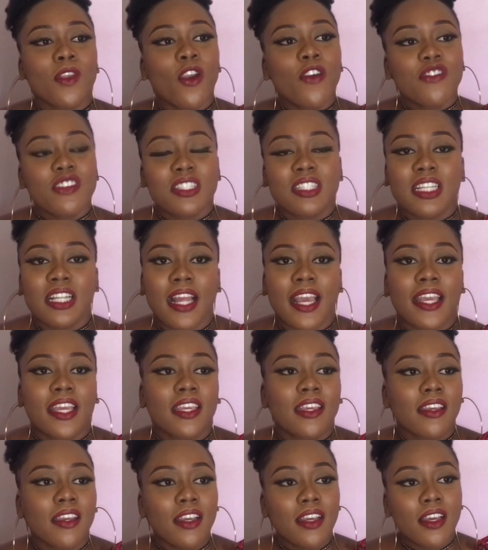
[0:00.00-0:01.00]
obviously, like
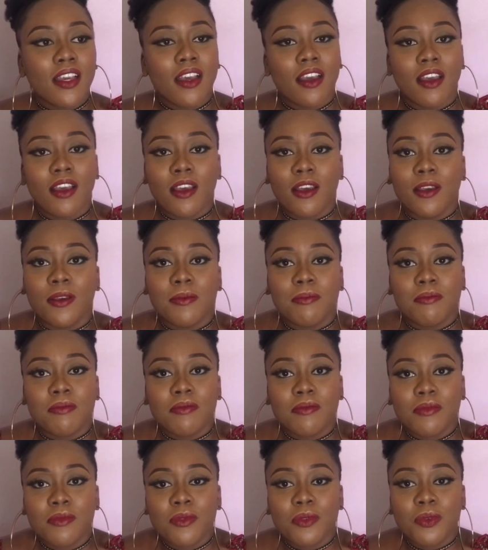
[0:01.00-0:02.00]

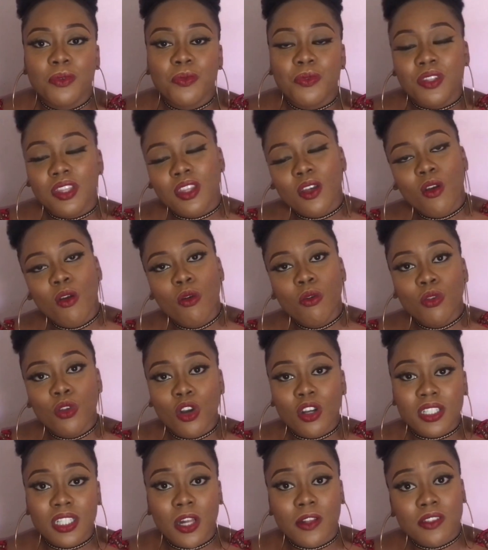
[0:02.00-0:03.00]
with the whole
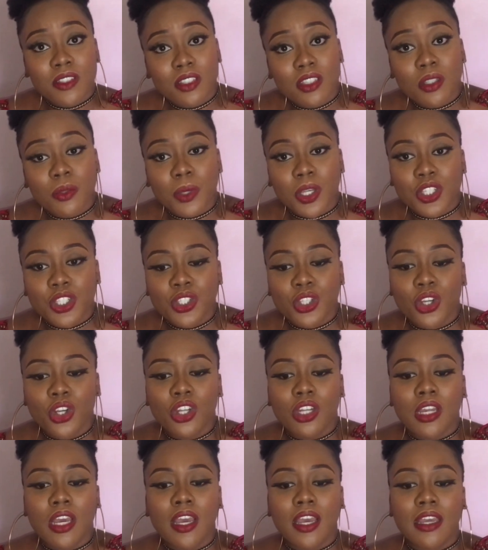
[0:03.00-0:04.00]
lockdown situation
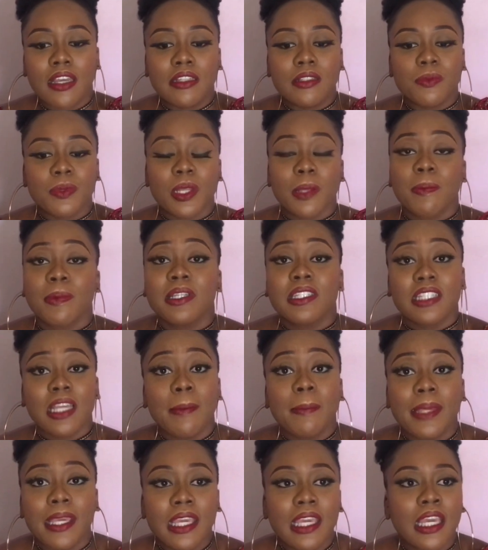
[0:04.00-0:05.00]
and with the
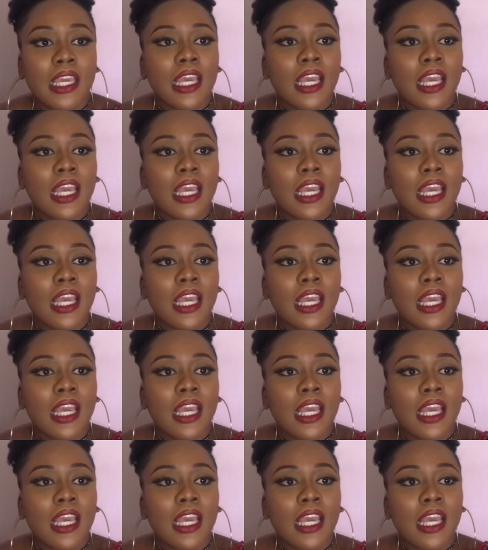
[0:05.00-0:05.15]
pandemic,